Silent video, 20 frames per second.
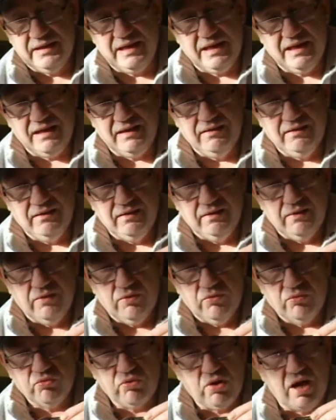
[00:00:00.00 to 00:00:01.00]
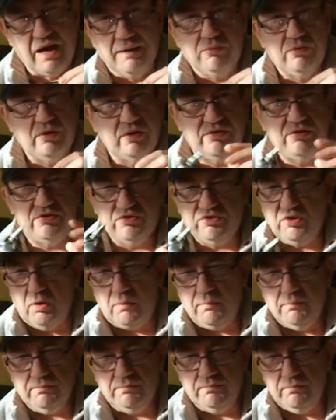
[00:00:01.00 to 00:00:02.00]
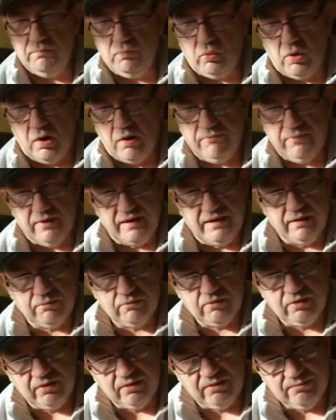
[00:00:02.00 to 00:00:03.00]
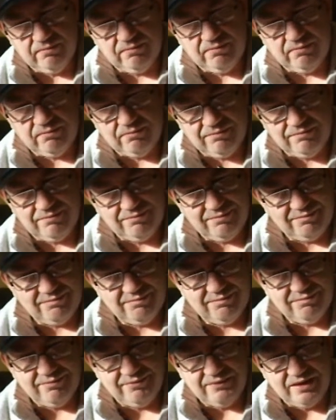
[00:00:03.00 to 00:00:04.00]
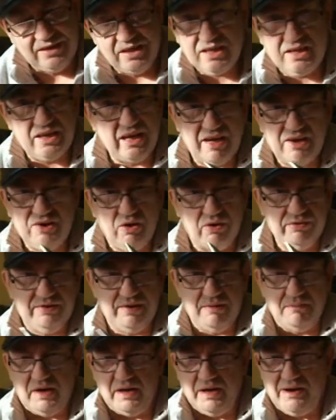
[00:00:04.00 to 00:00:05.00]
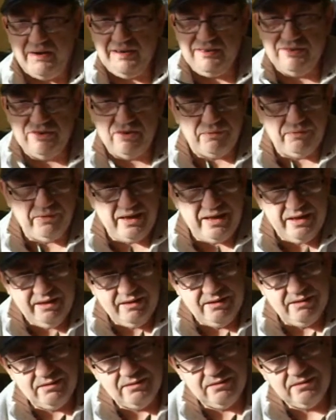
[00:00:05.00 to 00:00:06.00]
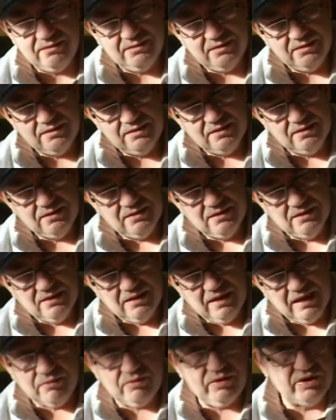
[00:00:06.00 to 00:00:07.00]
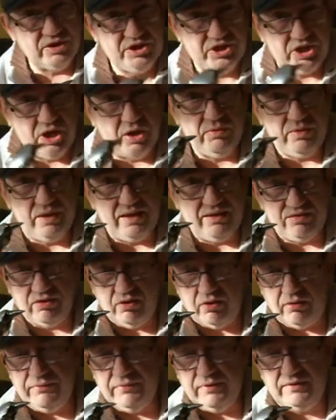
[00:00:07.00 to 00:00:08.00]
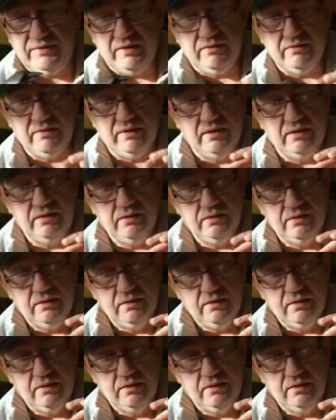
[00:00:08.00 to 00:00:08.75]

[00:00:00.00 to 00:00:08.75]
Yeah. Right, I'm going to stop waffling. I'm going to... I can't take my eyes off it. I'm going to show this off, I tell you.